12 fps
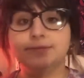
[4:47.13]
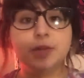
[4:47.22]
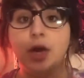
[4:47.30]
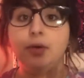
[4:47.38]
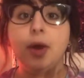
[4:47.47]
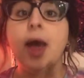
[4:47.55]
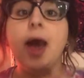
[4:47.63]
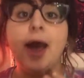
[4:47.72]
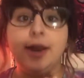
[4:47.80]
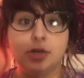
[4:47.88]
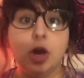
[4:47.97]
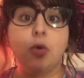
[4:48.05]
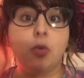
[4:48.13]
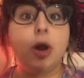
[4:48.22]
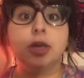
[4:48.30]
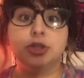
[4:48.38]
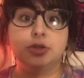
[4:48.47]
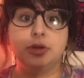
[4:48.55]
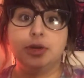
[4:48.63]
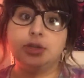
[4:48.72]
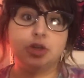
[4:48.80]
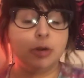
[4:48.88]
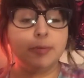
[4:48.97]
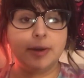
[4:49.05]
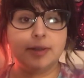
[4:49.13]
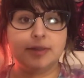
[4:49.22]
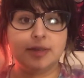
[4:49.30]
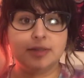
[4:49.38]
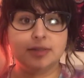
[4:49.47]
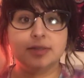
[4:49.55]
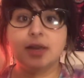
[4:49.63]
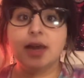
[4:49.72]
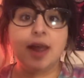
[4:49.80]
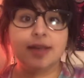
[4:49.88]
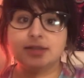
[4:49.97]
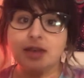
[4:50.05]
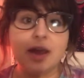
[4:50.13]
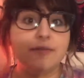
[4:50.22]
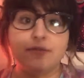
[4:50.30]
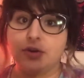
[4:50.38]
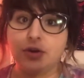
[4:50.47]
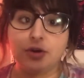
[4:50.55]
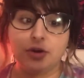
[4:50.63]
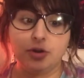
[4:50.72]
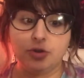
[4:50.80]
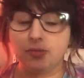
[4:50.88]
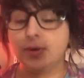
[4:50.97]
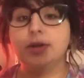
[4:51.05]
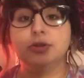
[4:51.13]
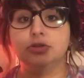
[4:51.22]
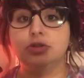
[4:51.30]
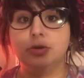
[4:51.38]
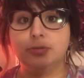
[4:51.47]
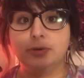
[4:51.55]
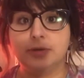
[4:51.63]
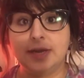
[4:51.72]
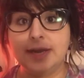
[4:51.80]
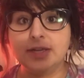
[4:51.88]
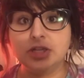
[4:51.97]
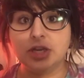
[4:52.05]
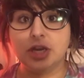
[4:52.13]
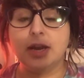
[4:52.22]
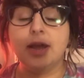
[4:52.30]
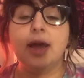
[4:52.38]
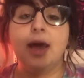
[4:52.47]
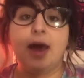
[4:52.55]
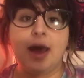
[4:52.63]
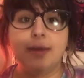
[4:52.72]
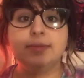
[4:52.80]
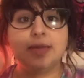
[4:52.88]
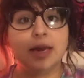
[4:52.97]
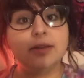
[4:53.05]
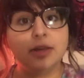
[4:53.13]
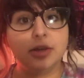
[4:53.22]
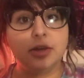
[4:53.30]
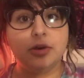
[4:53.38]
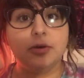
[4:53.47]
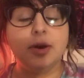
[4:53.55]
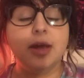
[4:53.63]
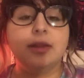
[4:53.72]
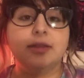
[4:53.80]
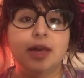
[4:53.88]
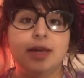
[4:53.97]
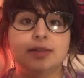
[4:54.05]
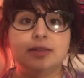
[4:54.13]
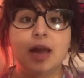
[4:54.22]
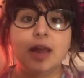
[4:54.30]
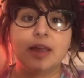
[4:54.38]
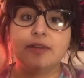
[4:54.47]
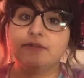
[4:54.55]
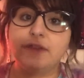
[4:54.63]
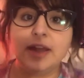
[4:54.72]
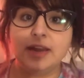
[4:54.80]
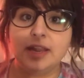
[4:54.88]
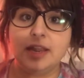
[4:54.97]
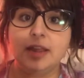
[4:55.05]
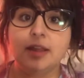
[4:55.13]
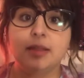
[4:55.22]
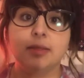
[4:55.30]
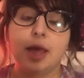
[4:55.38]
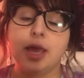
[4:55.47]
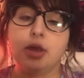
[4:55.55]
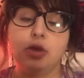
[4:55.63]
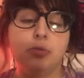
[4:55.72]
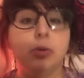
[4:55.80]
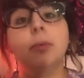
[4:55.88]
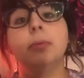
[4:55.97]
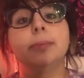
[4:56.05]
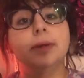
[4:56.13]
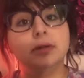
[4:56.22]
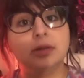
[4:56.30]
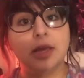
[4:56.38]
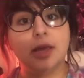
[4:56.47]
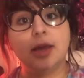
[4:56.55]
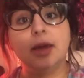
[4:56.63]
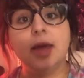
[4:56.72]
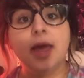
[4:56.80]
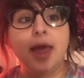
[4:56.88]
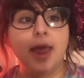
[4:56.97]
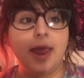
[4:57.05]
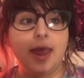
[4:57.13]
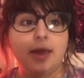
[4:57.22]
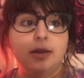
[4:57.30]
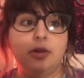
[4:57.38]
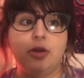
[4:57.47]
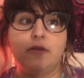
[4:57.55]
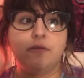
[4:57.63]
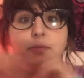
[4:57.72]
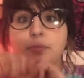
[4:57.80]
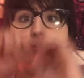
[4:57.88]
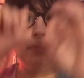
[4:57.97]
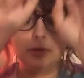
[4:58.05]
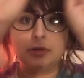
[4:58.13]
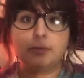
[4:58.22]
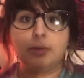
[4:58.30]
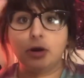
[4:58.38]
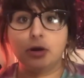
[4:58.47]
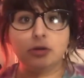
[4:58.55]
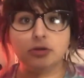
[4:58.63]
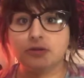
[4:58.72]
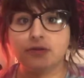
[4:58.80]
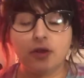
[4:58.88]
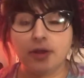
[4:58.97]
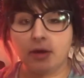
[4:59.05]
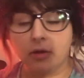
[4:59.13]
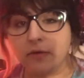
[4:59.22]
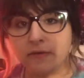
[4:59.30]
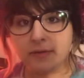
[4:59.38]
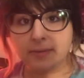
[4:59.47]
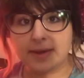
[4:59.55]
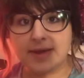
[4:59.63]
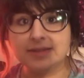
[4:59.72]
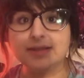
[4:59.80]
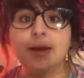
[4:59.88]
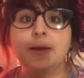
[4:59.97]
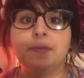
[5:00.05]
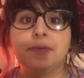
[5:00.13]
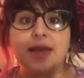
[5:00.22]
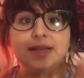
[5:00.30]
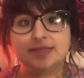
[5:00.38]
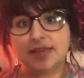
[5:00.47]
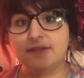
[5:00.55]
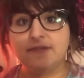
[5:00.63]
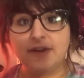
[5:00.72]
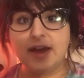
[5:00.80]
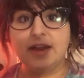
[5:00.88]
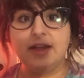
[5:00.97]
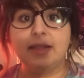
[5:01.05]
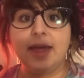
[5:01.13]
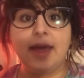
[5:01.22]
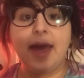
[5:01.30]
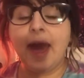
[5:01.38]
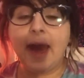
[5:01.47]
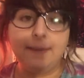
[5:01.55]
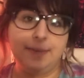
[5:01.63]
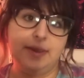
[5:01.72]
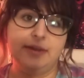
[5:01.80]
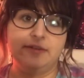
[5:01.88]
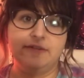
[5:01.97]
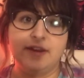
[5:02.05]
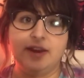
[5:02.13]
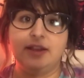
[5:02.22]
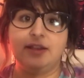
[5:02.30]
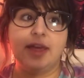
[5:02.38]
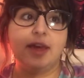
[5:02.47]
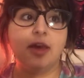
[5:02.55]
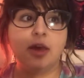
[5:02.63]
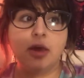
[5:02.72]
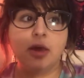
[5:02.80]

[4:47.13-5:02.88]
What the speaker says: no, I don't want you to interpret this. It's not for the reader's interpretation. I'm telling you that it's not confetti like you blow up a building and you have building particles falling all over the place. It's confetti, like happy confetti, like